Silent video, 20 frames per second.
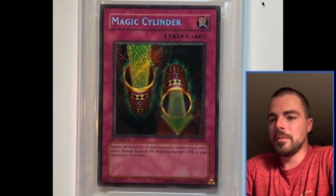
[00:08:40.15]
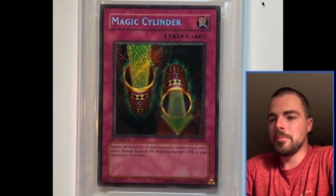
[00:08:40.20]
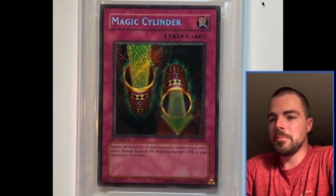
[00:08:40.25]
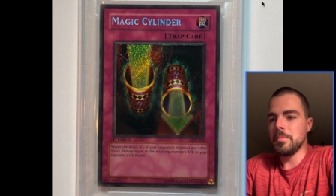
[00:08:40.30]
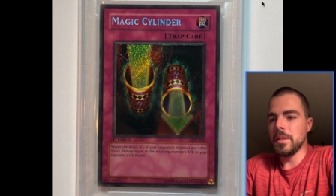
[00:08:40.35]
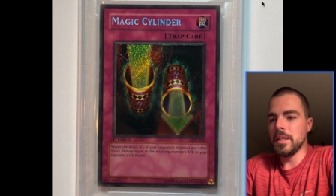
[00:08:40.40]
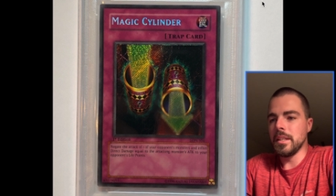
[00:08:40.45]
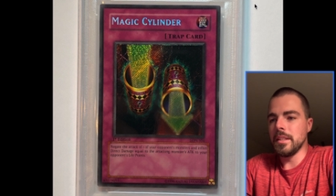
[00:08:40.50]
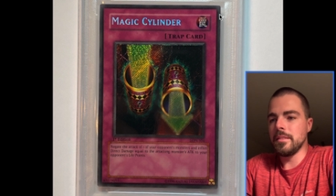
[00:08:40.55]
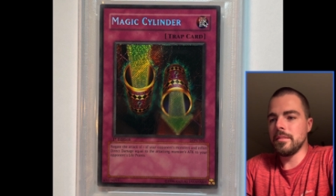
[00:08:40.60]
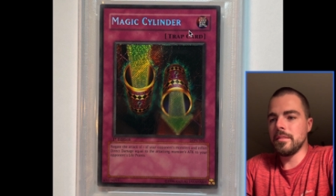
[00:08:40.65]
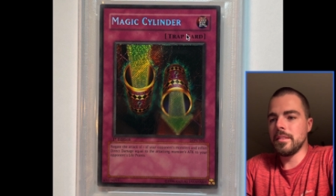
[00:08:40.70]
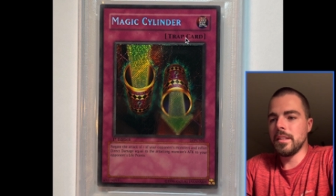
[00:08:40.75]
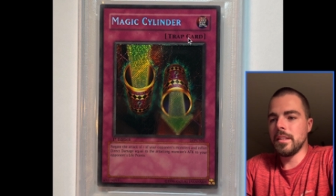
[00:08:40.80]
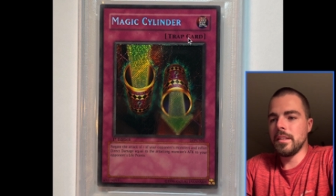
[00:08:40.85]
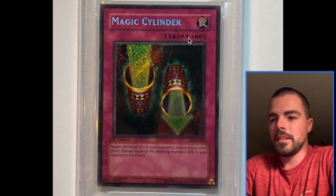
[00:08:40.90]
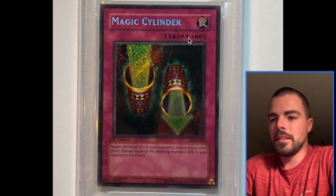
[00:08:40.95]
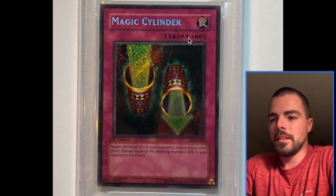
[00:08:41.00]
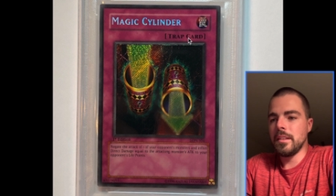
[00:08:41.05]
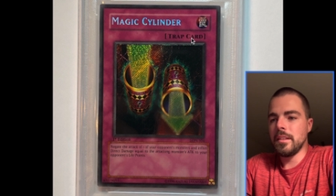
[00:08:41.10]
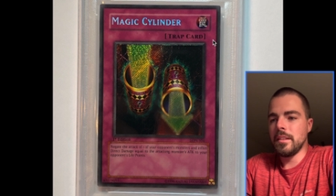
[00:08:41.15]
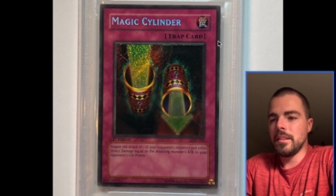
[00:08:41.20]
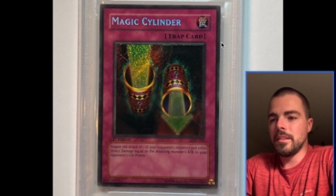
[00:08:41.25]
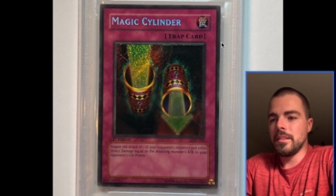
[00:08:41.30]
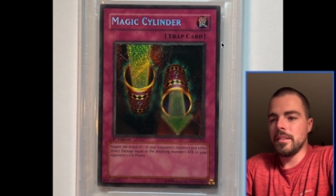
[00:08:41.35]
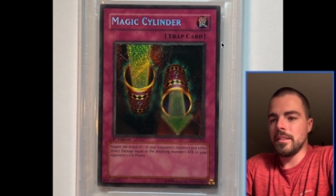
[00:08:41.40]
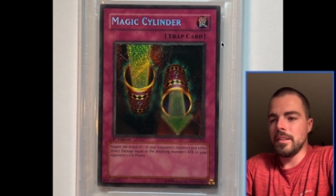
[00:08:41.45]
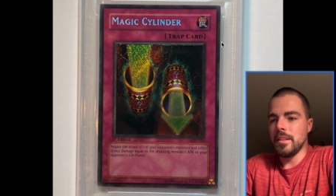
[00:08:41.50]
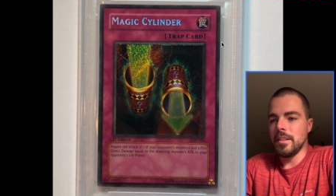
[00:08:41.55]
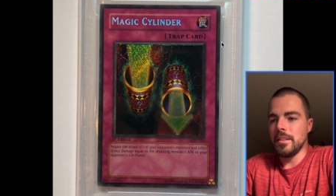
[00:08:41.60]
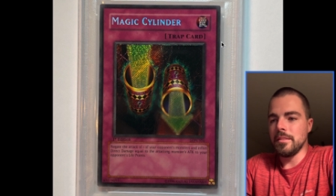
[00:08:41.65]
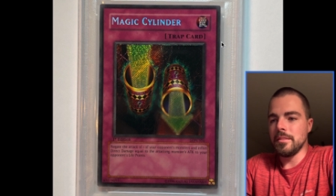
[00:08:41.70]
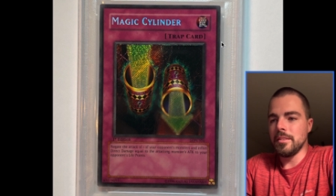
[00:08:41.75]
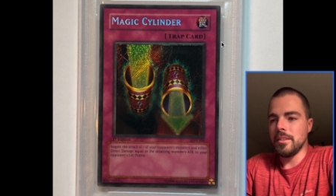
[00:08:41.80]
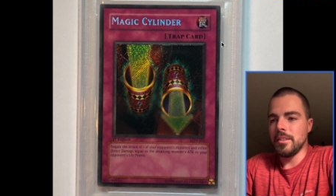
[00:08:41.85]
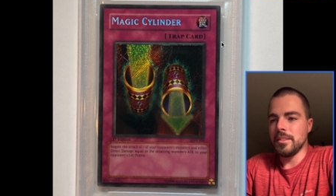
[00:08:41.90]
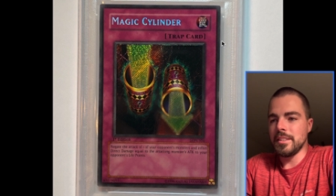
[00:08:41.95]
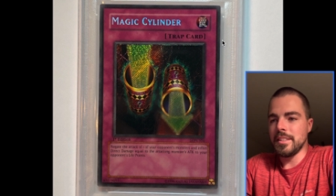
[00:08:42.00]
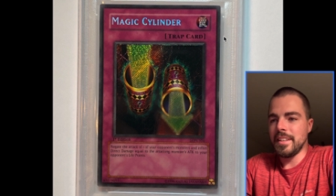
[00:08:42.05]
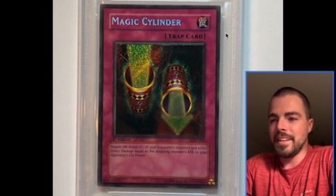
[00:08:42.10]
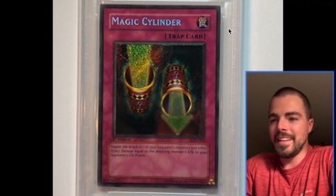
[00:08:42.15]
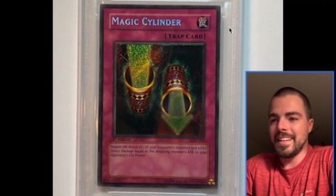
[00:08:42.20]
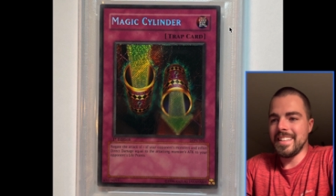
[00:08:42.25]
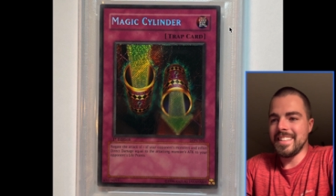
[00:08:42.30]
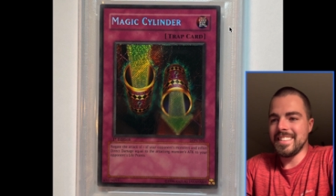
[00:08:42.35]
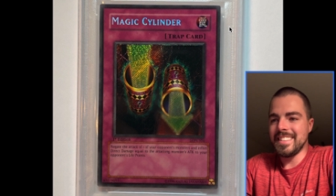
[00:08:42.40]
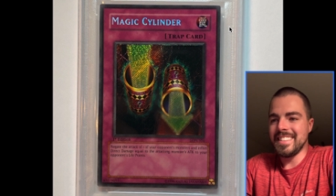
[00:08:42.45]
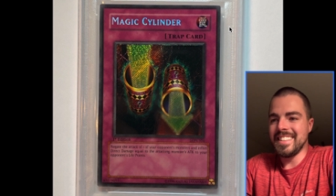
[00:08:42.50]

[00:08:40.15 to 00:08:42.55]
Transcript: But uh, on today's